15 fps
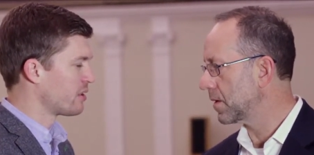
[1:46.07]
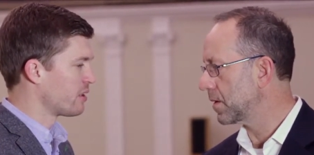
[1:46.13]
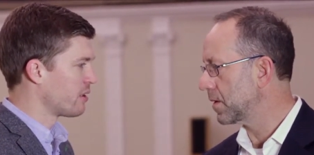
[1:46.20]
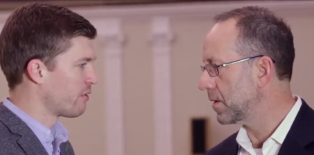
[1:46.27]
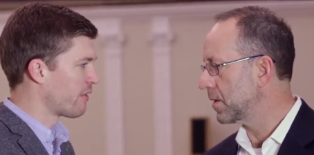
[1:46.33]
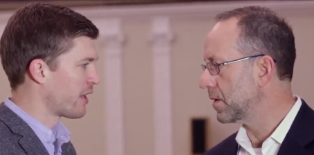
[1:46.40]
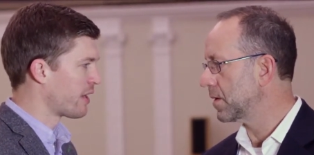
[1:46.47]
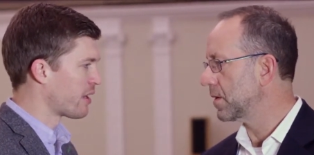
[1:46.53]
Speaker 1: to
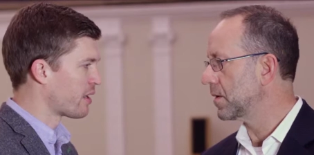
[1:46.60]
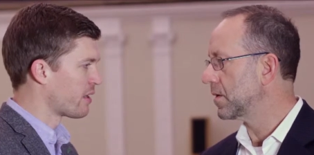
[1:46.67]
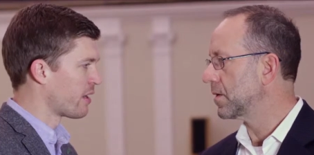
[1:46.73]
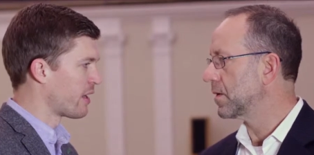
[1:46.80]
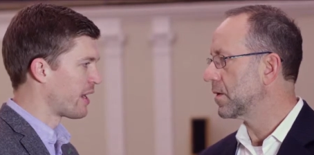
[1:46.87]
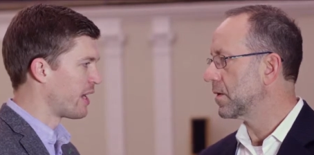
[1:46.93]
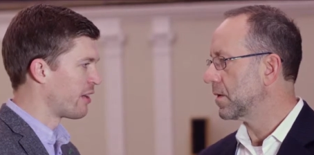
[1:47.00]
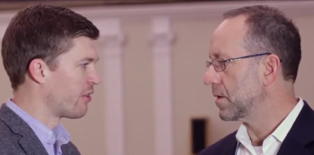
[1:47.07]
affect that,
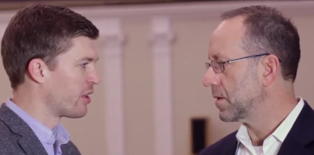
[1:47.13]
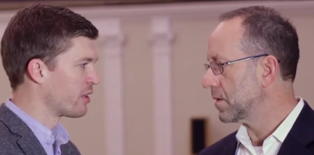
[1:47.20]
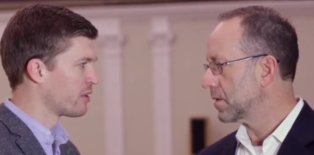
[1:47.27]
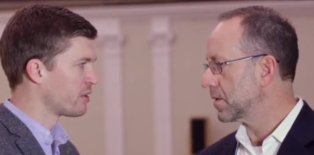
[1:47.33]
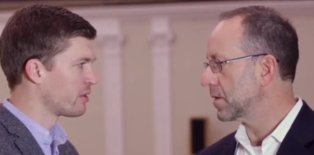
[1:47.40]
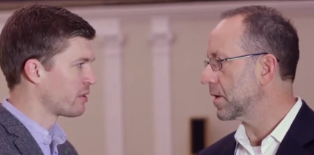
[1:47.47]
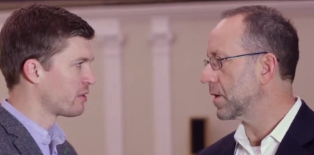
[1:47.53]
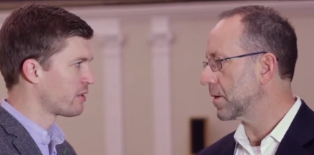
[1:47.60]
that area?
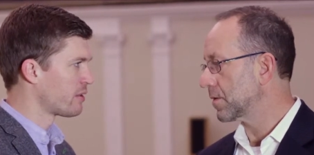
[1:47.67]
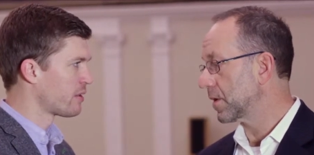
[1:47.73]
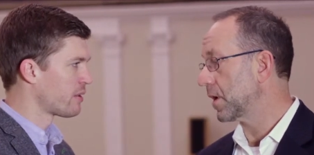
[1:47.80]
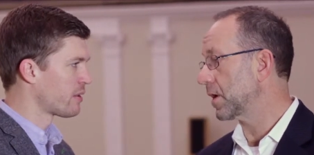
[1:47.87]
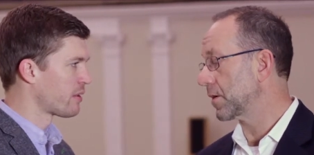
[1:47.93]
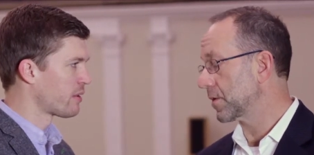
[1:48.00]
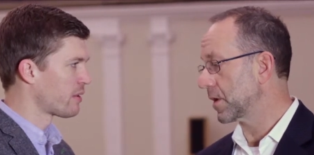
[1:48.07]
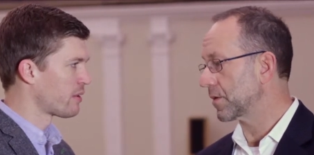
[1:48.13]
Yes,
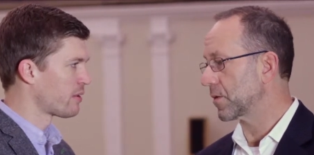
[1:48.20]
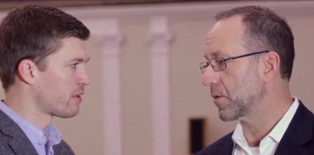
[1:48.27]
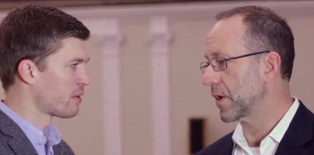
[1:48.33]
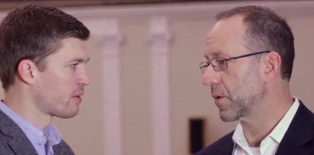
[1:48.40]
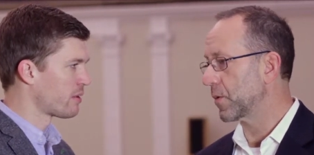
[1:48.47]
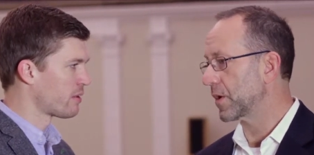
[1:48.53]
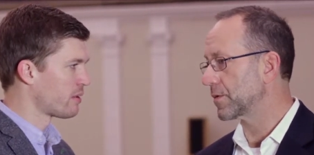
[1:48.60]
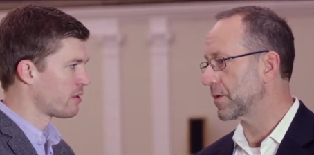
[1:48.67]
uh, so that's a great
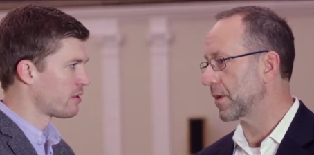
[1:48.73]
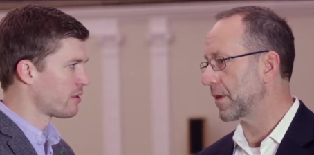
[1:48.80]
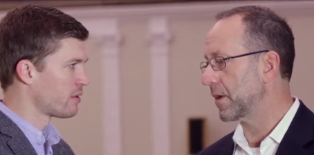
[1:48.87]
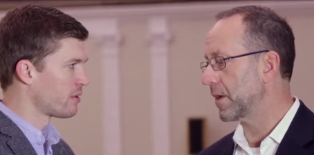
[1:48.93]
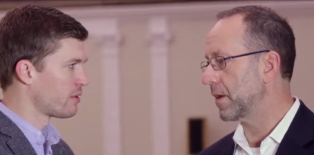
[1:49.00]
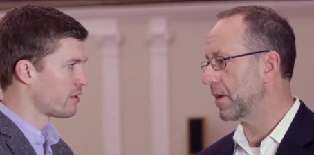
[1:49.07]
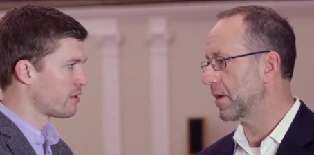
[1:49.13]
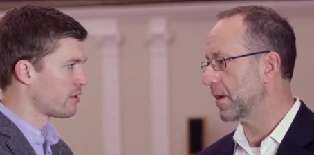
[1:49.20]
question.
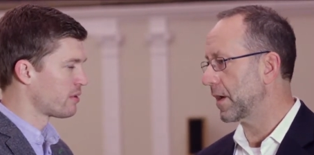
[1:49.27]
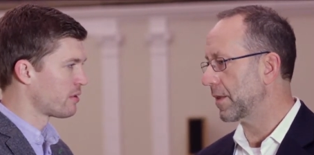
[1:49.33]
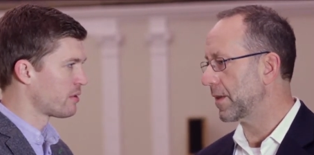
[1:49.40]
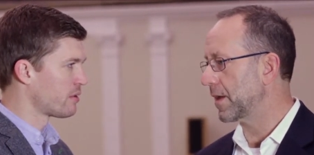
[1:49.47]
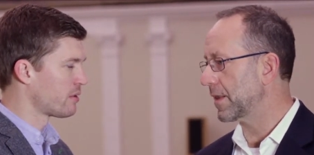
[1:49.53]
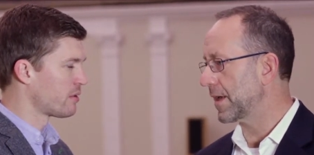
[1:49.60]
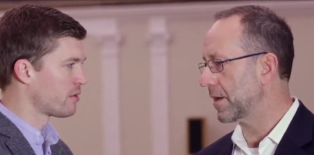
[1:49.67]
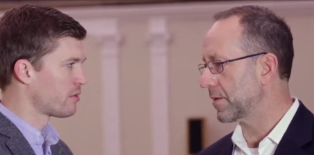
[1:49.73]
The, I
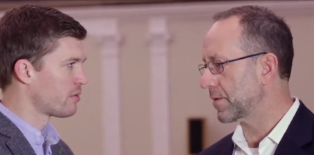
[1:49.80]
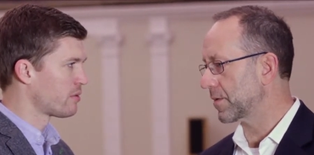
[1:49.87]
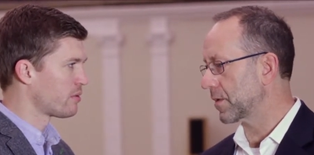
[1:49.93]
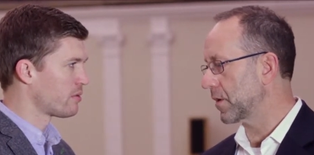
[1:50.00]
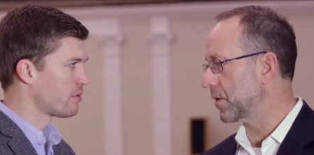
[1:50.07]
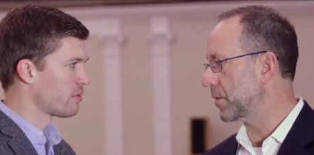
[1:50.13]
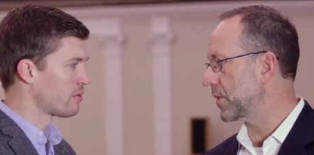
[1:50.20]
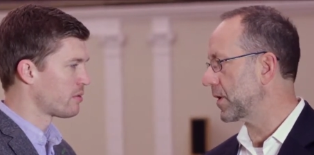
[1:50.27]
think that's
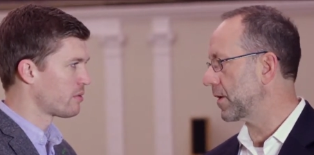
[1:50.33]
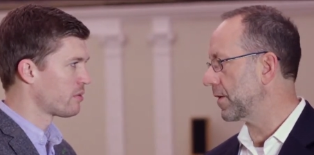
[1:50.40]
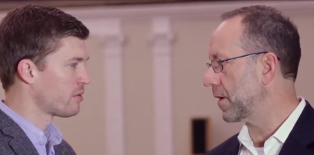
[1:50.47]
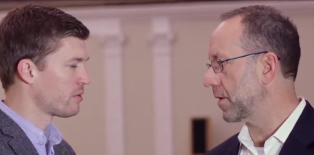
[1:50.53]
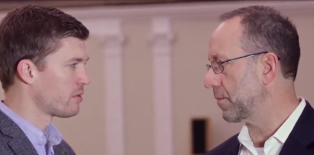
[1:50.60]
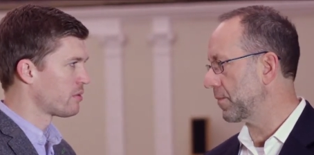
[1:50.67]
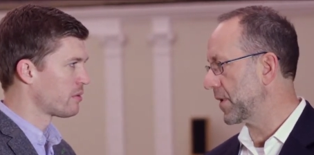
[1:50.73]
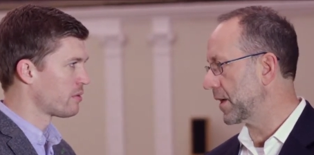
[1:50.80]
going to be a, a
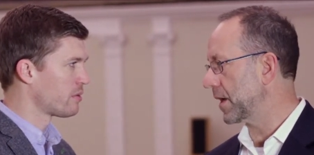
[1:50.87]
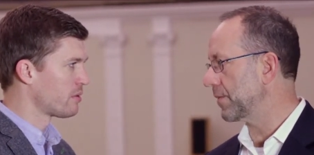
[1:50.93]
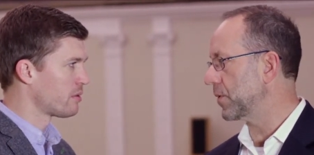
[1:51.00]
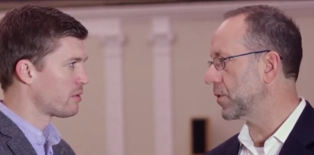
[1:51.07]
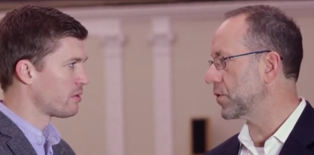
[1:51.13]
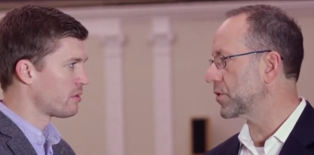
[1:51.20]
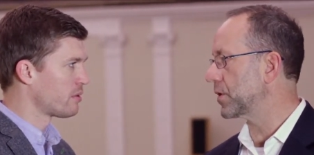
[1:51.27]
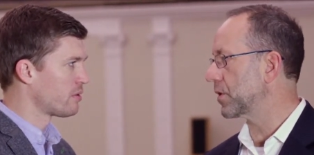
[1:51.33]
big
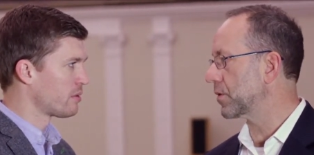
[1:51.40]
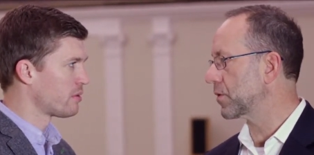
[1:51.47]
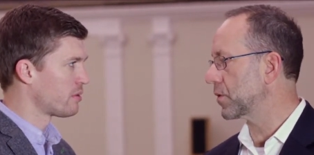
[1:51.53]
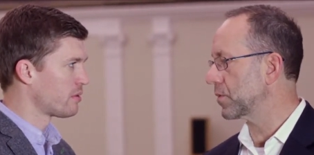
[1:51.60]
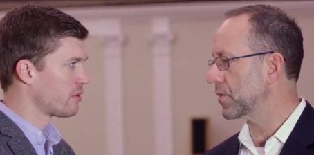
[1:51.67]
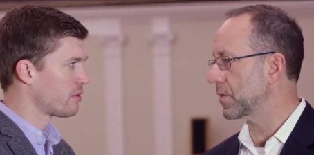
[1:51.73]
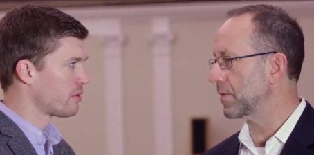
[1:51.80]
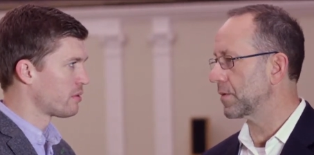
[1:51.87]
evolution in
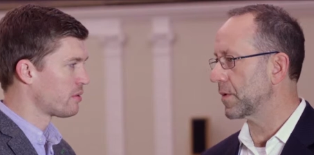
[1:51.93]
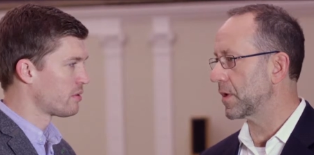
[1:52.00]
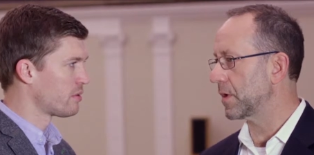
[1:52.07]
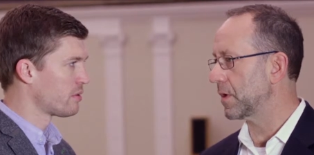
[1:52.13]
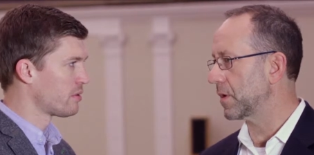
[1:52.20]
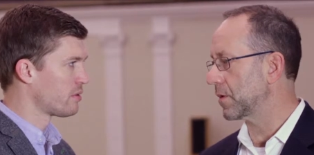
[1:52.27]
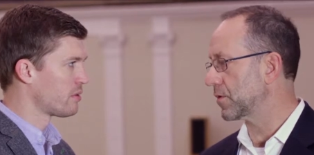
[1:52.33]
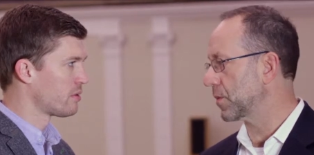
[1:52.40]
terms of the
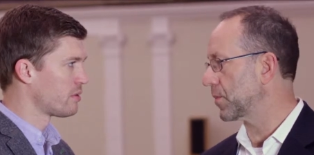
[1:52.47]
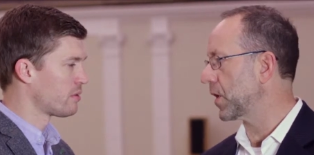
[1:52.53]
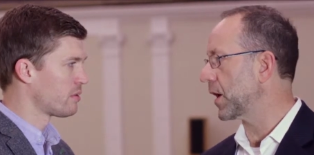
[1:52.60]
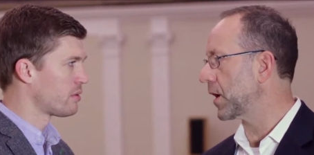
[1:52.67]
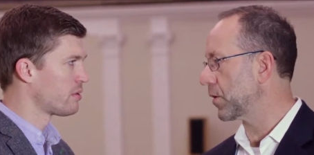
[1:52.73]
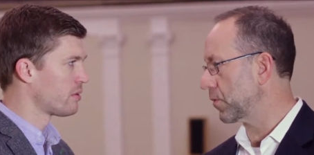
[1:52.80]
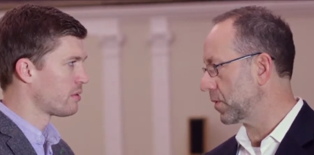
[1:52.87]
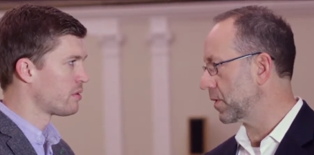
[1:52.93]

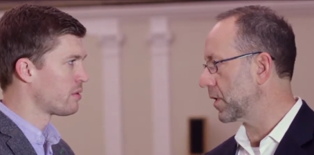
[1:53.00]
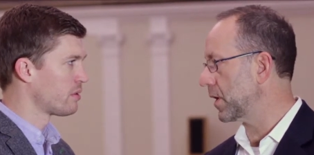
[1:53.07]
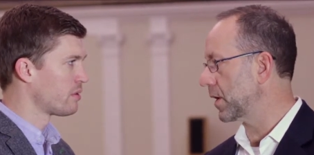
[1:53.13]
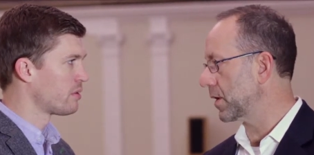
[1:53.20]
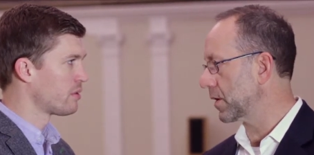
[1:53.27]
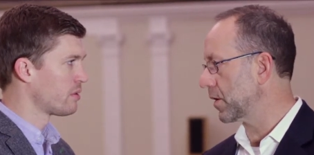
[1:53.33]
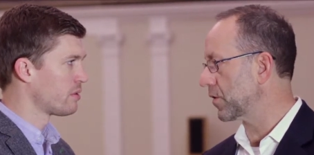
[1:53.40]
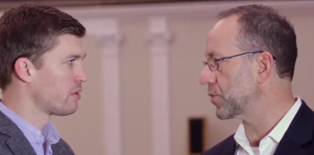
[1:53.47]
supplier
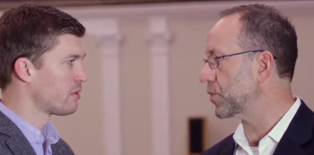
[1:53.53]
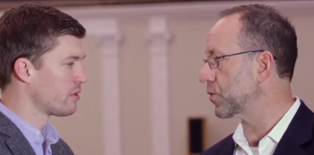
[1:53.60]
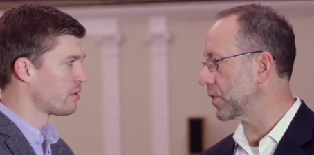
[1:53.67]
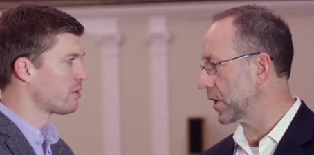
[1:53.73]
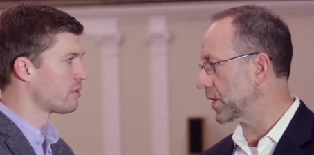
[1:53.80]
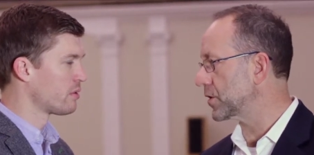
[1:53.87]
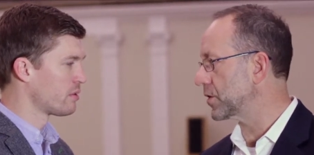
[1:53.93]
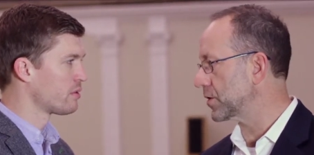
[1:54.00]
and customer
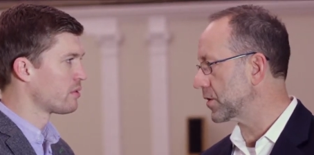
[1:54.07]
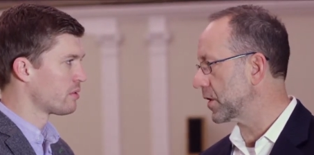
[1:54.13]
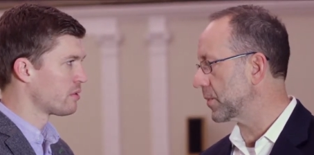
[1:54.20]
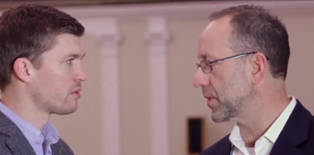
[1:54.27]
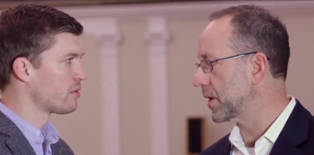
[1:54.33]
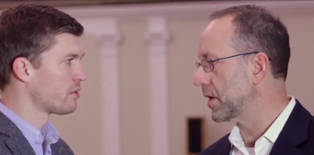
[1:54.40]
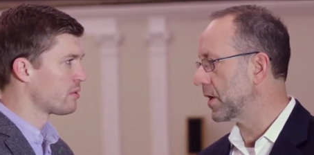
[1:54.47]
relationship.